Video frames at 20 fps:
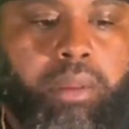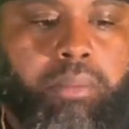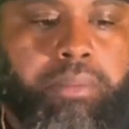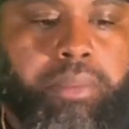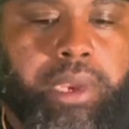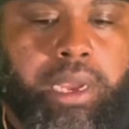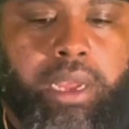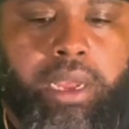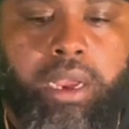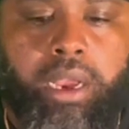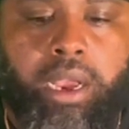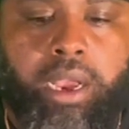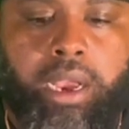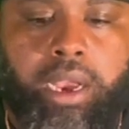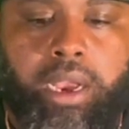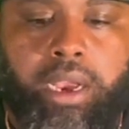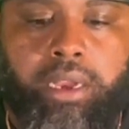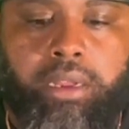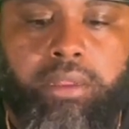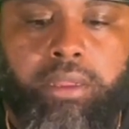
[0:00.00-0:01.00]
But
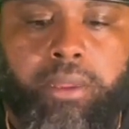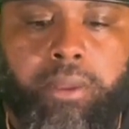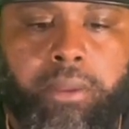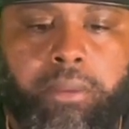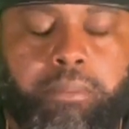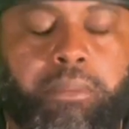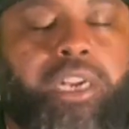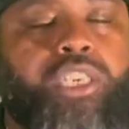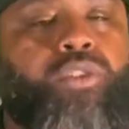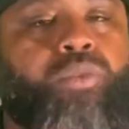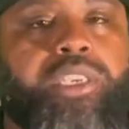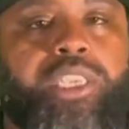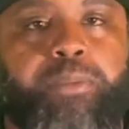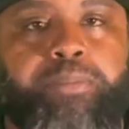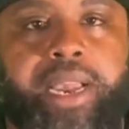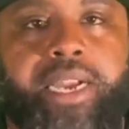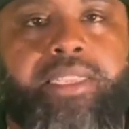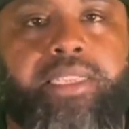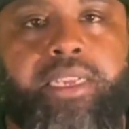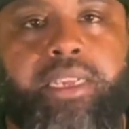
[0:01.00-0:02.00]
much
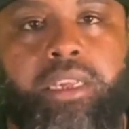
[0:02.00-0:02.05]
respect to